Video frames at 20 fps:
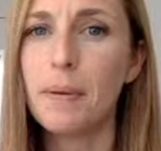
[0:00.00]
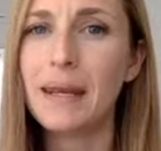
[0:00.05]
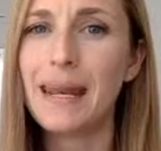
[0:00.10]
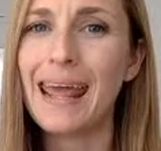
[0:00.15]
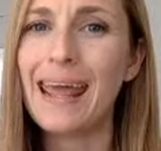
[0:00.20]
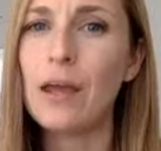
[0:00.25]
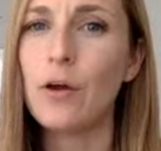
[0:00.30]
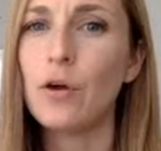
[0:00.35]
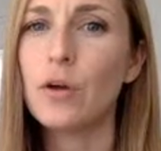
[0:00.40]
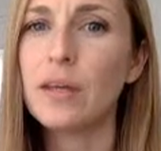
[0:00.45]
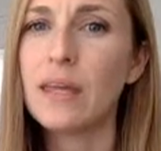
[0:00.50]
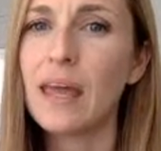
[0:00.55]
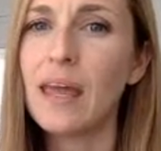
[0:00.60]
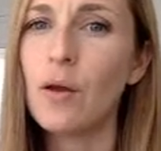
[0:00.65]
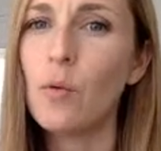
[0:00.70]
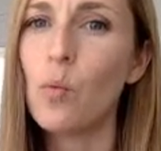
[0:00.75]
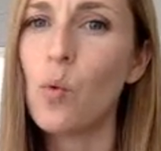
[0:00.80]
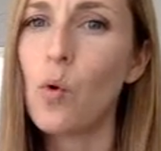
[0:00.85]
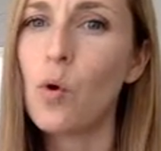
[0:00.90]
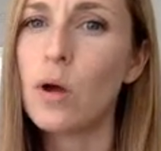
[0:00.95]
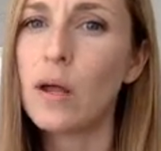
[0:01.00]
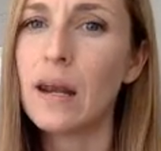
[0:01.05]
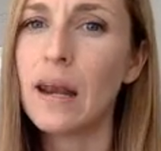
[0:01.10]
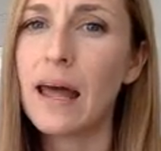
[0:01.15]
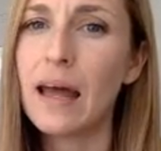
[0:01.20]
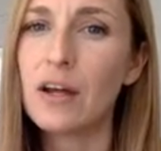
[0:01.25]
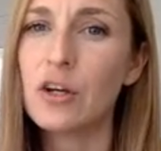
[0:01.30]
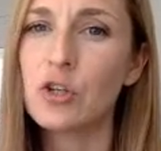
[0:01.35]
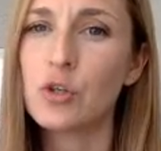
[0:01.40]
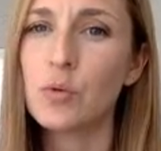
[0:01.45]
at AOK Walker
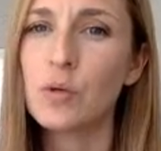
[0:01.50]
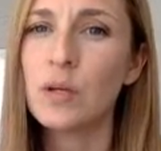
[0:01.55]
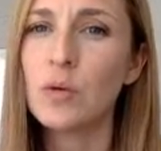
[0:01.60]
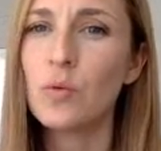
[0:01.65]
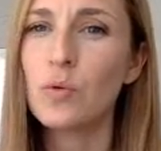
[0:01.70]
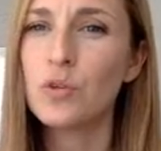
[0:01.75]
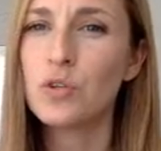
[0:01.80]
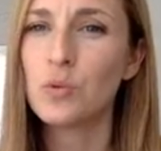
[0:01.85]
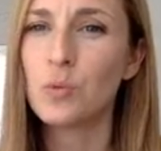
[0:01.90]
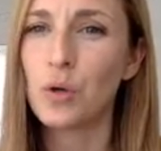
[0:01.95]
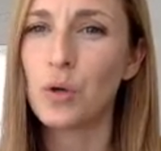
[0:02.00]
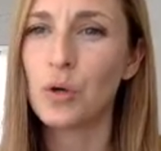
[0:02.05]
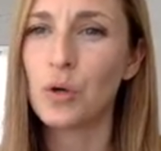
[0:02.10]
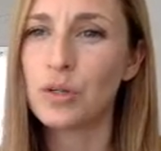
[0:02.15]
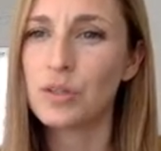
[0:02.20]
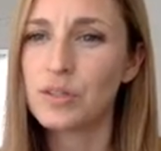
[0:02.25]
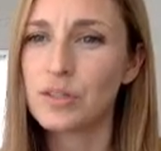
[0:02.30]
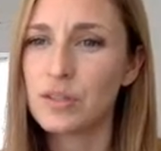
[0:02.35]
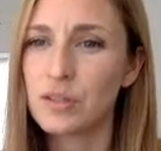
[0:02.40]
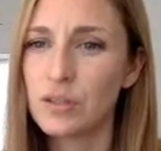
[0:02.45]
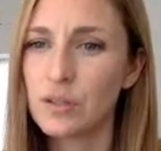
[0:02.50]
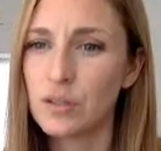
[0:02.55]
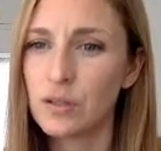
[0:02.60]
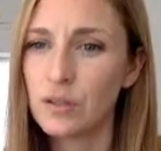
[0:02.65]
Luxury Autoworks?